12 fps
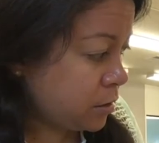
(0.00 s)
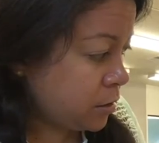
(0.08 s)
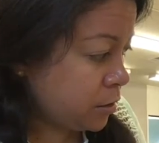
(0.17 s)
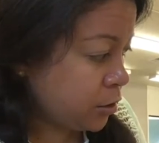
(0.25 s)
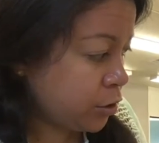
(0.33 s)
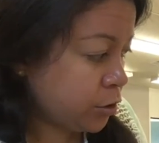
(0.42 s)

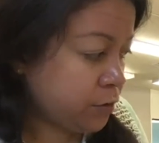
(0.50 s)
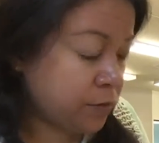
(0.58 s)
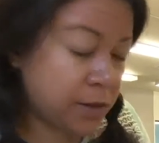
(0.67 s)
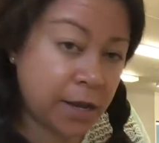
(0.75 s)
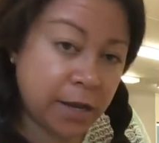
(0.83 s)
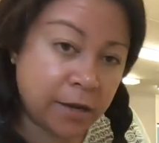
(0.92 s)
a curved
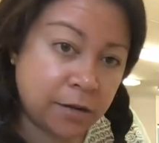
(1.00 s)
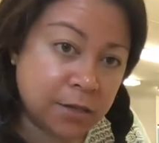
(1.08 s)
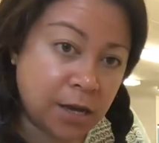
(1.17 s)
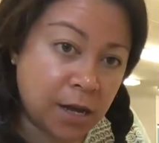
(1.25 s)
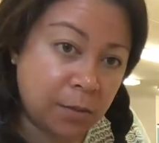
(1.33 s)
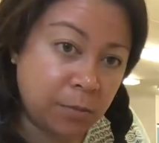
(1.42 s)
line on
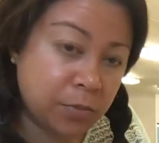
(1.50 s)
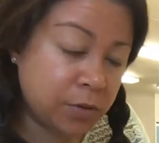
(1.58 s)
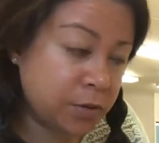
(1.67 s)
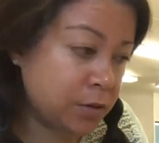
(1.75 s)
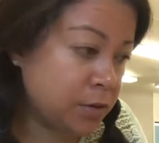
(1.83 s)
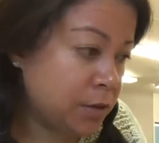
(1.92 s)
top
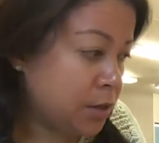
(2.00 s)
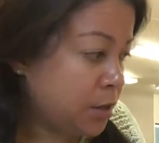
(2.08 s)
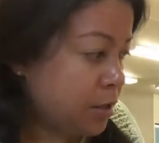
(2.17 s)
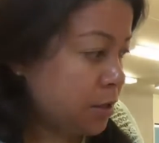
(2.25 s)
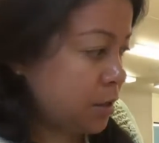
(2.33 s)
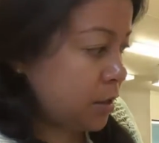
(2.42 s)

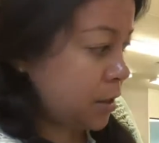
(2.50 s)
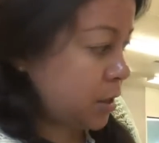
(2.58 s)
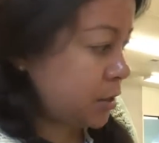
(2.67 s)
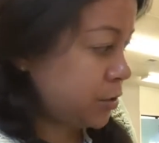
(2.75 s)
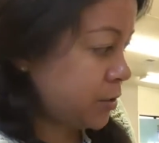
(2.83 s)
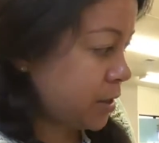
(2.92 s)

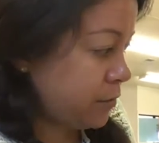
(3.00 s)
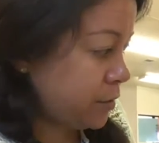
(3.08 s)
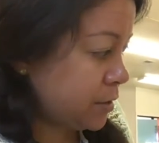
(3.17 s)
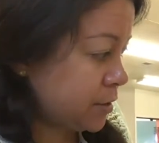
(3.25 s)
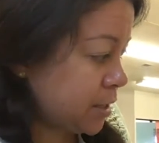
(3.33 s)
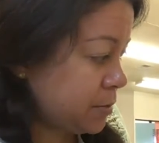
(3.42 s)
and do that
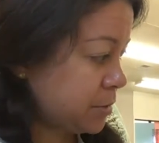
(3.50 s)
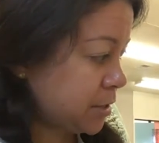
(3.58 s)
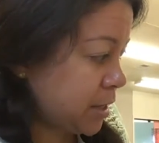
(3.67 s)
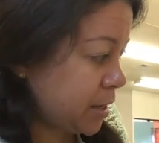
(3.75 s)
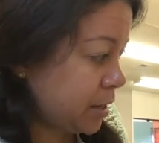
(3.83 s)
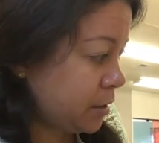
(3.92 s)
for the same
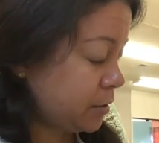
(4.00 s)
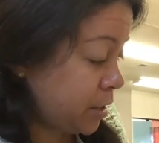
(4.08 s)
side,